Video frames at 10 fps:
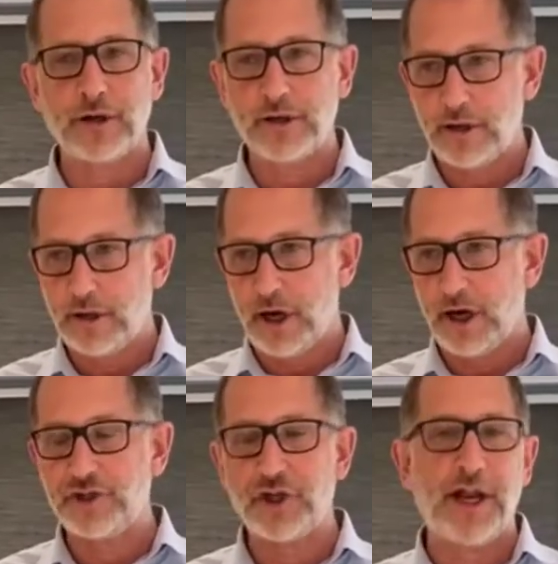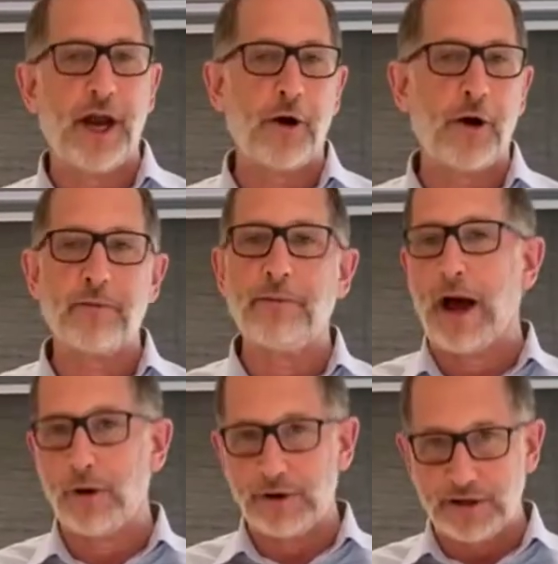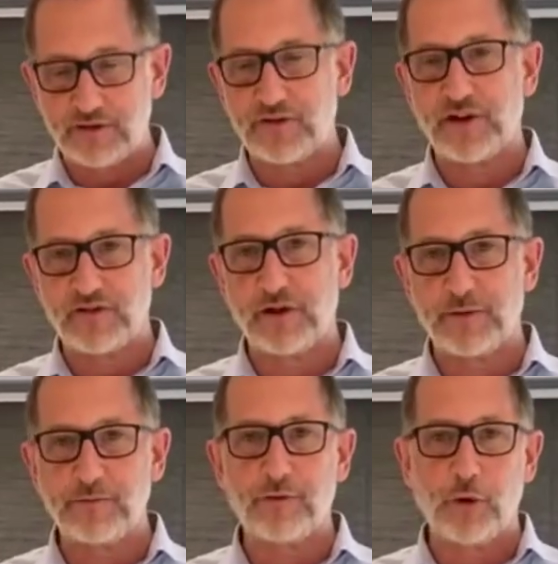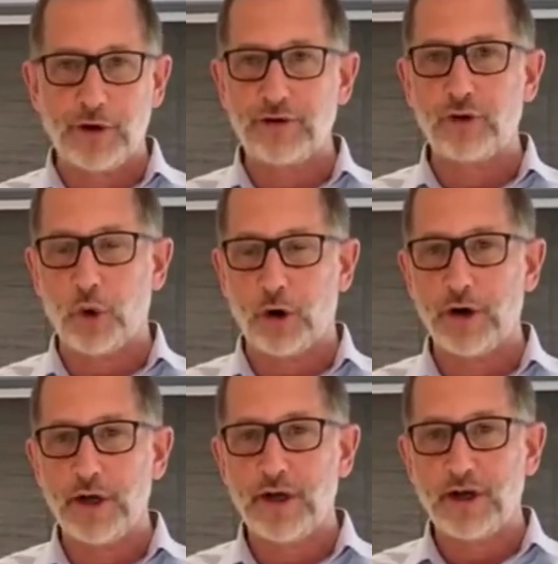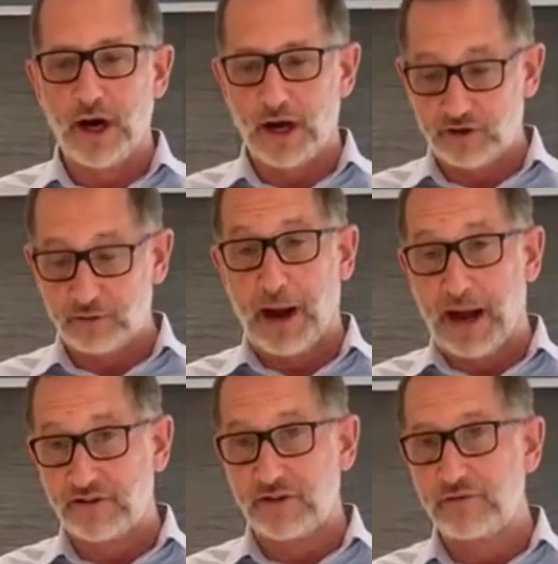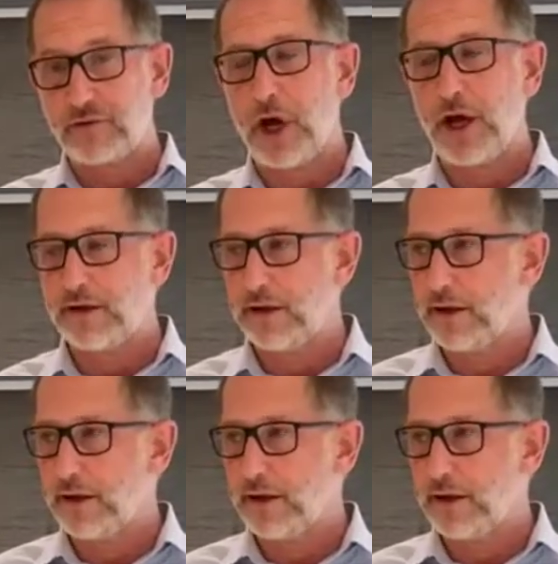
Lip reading: a generic mounting system for indoor spots and flood.